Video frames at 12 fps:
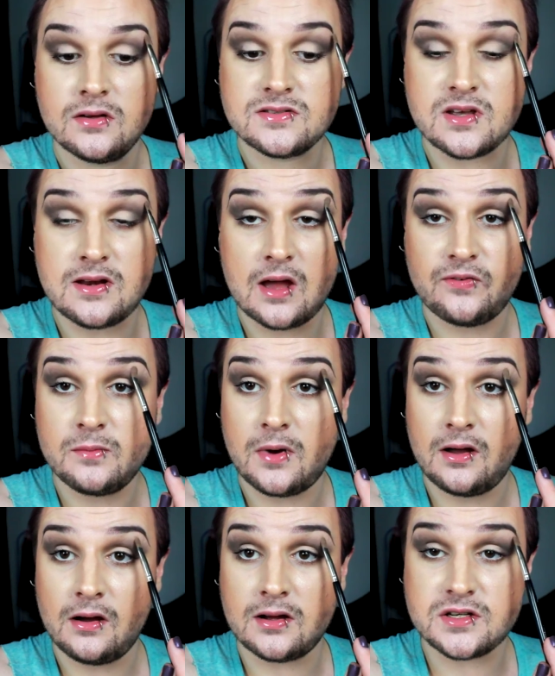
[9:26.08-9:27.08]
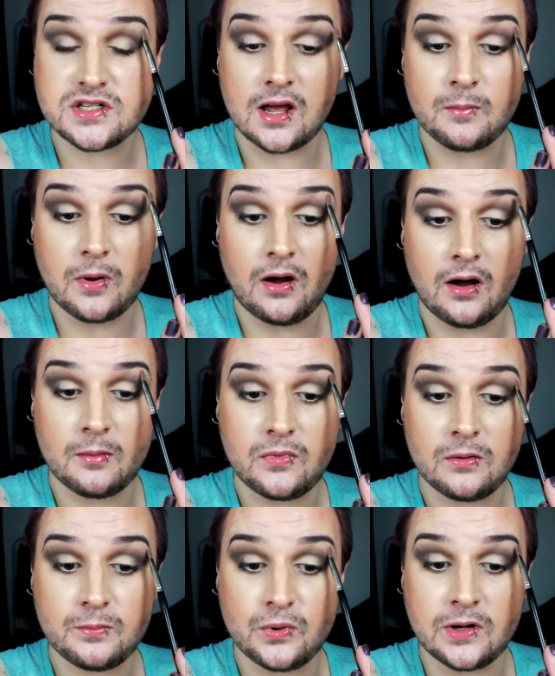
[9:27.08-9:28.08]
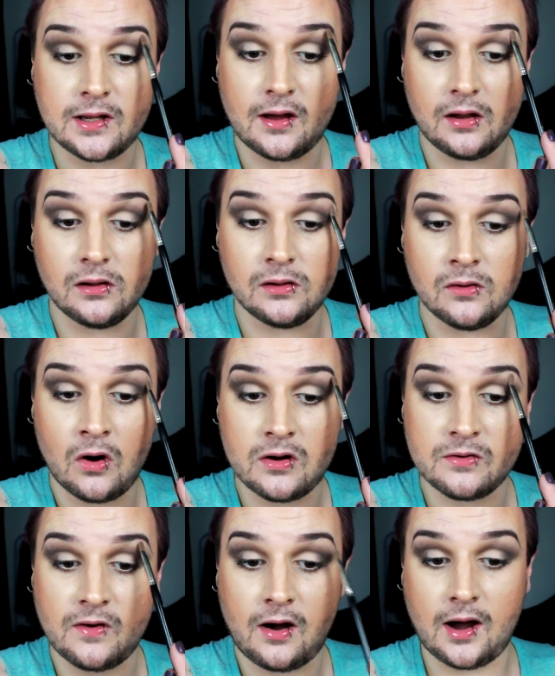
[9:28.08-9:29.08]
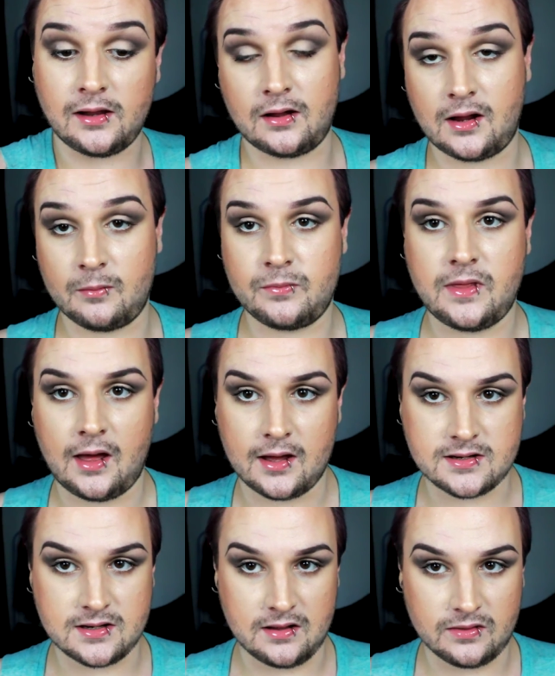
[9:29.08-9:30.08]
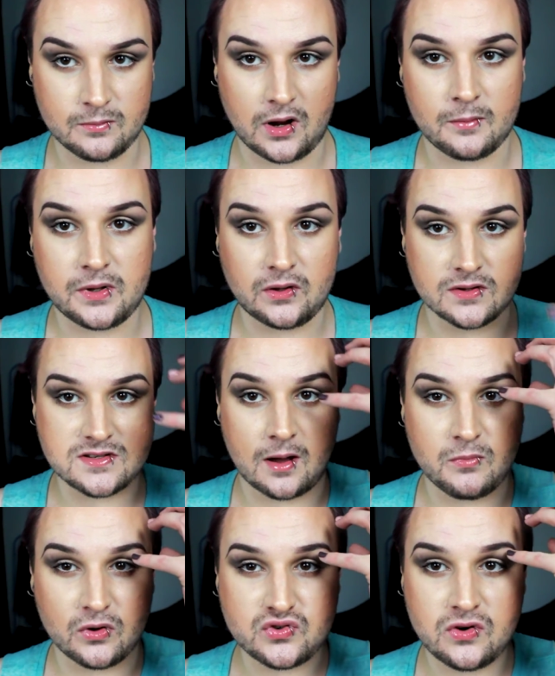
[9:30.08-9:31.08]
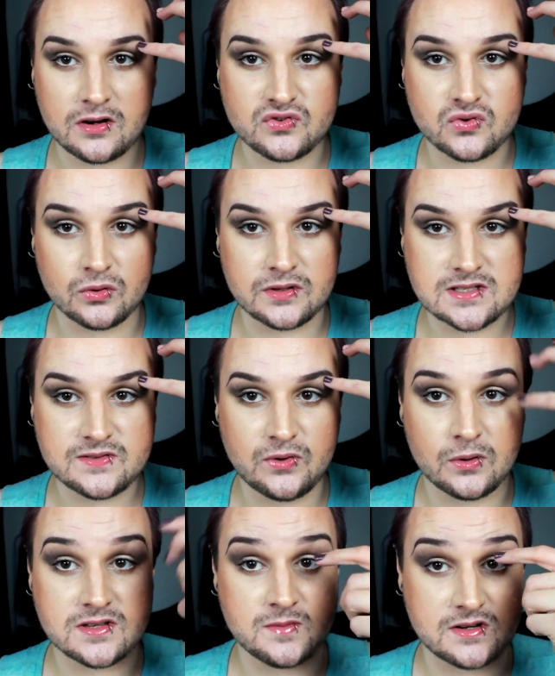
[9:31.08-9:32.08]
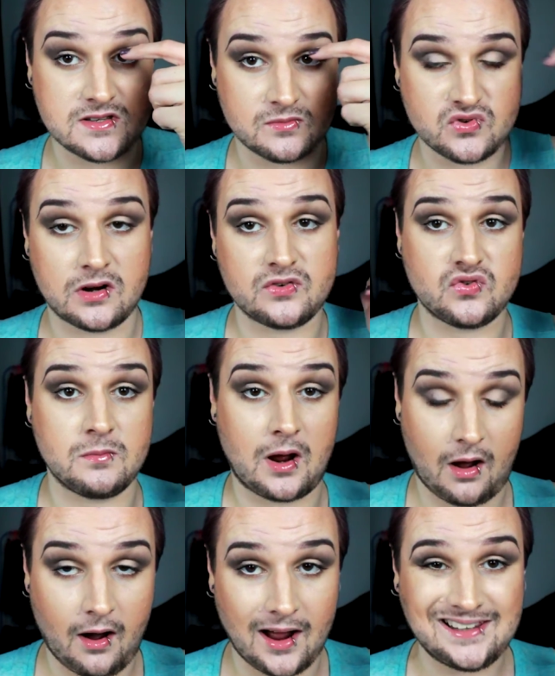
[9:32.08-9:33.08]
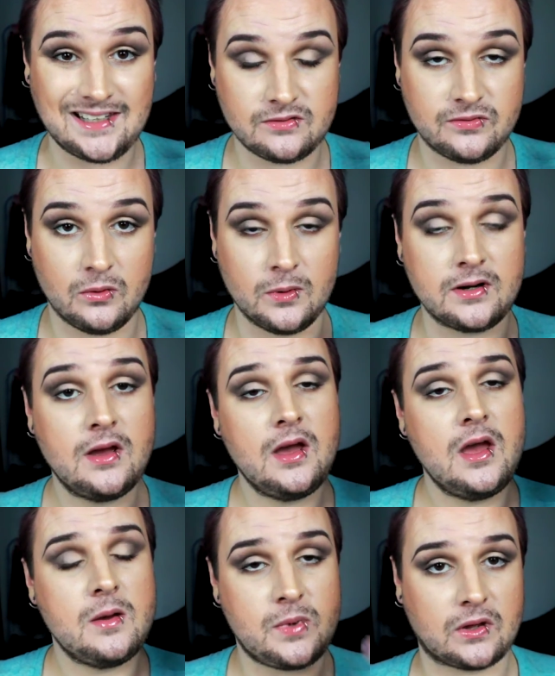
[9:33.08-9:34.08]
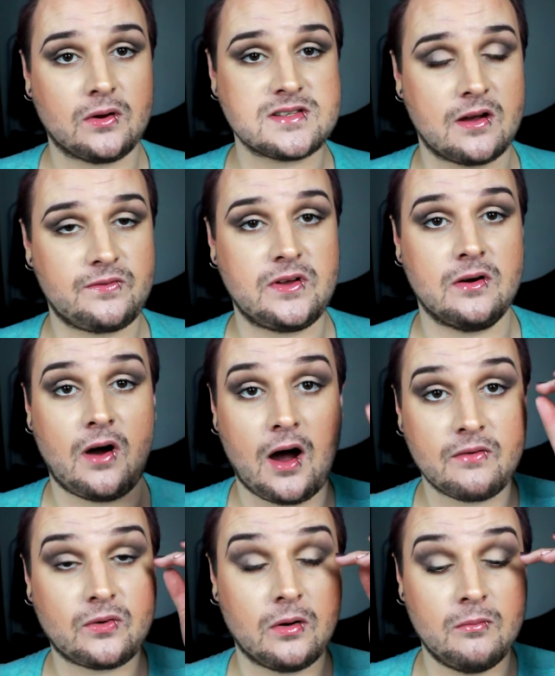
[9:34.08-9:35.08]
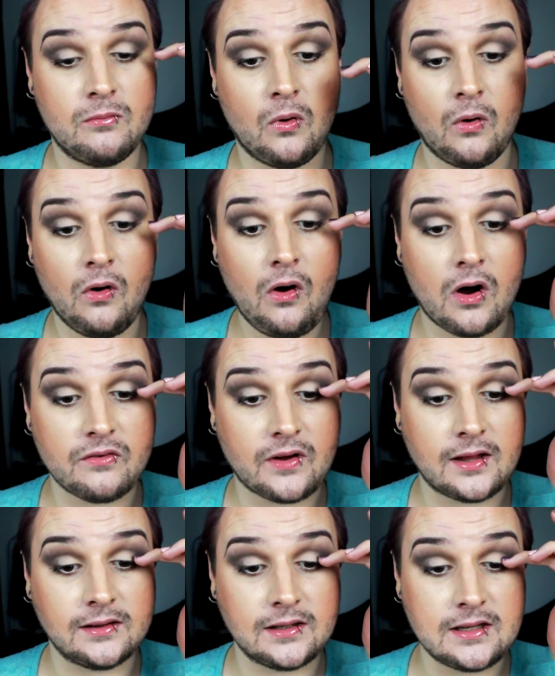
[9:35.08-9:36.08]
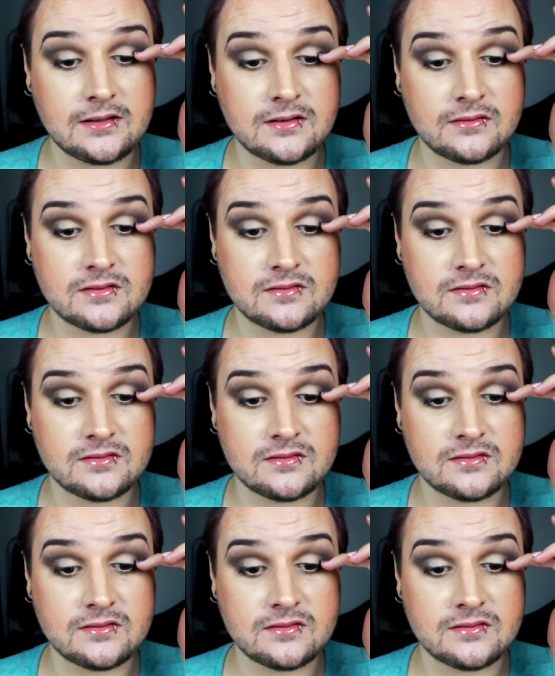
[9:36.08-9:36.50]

So now for my eye shape, I'm not putting a lot of highlight up there underneath the brow because I'm not trying to draw this forward as much as I'm trying to draw my eyelid forward, because I feel I've got more of a lid,